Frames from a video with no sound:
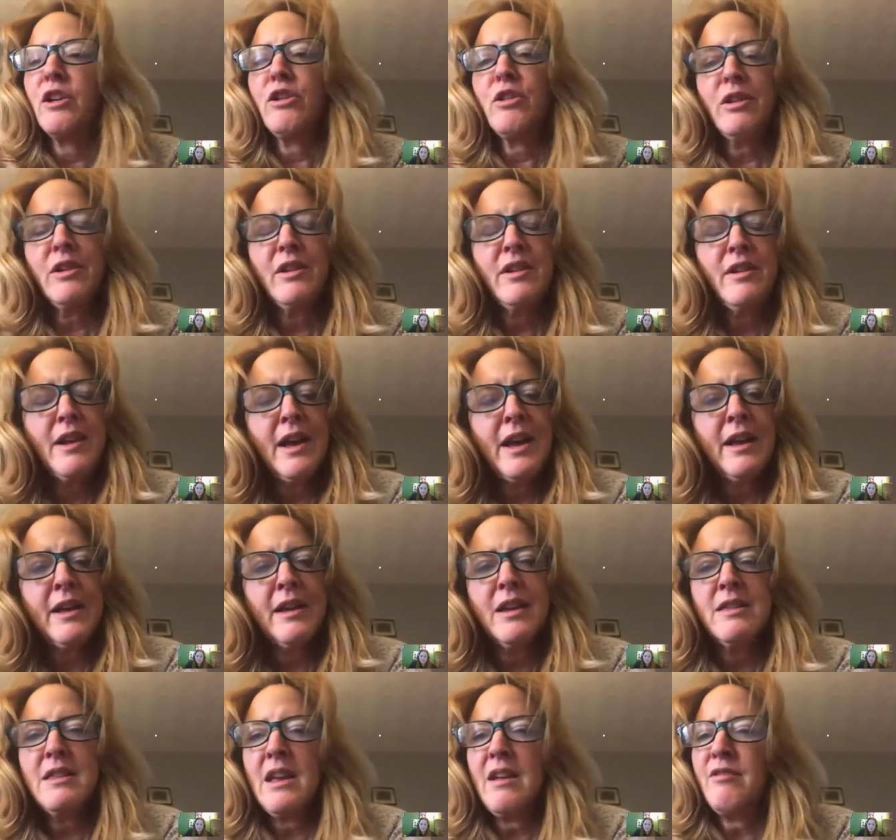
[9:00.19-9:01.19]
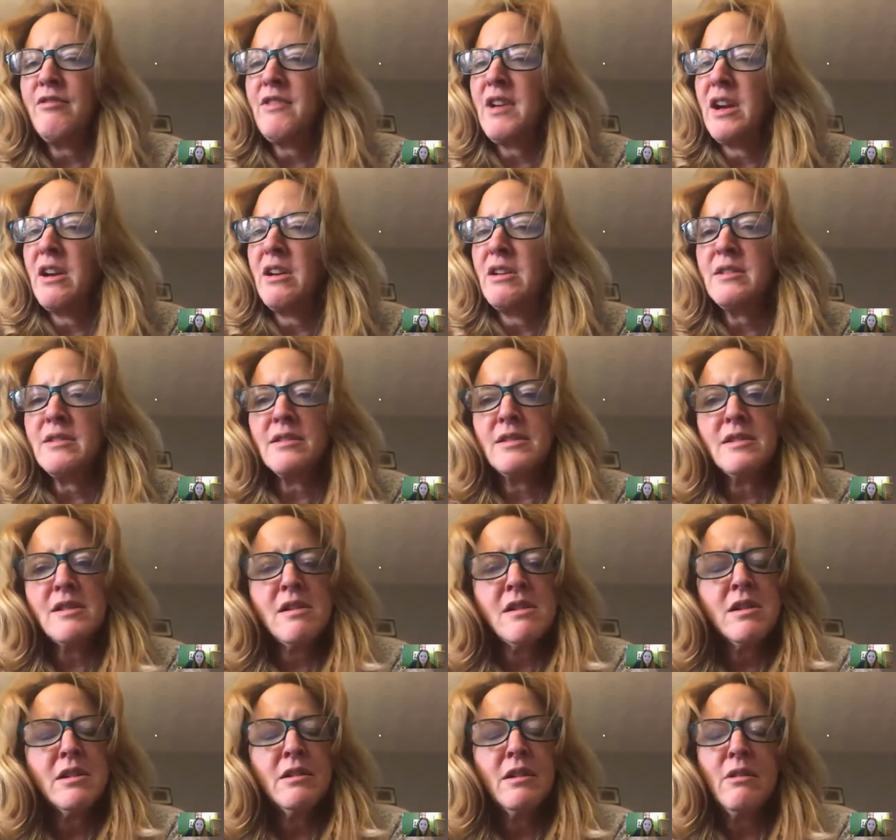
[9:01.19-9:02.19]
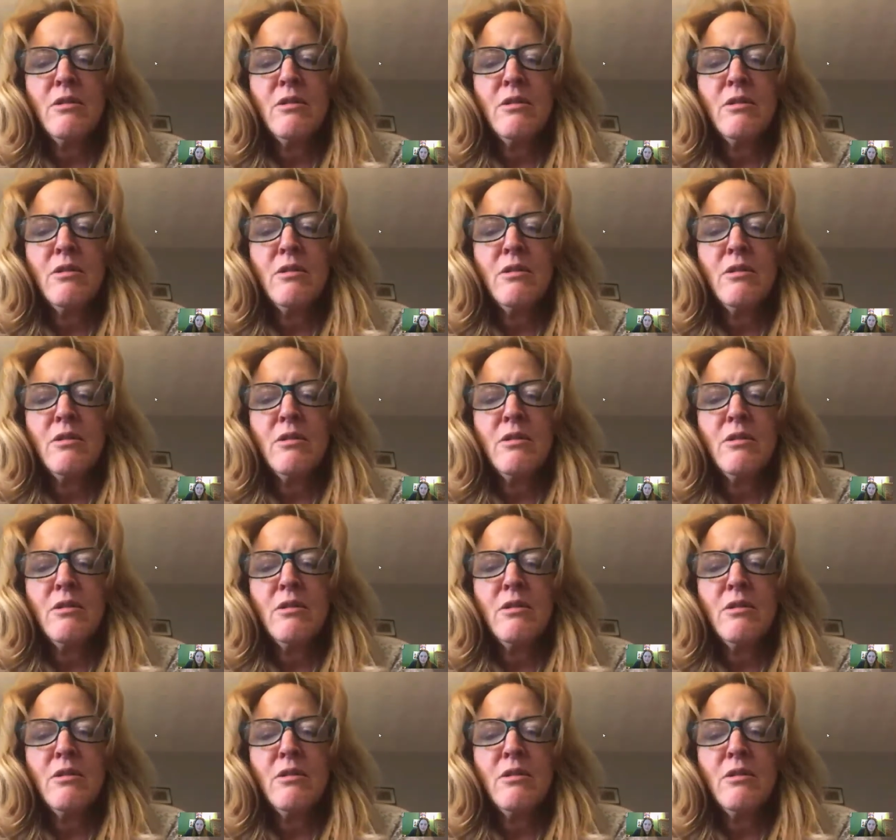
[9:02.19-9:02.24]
Could not get that fire to start.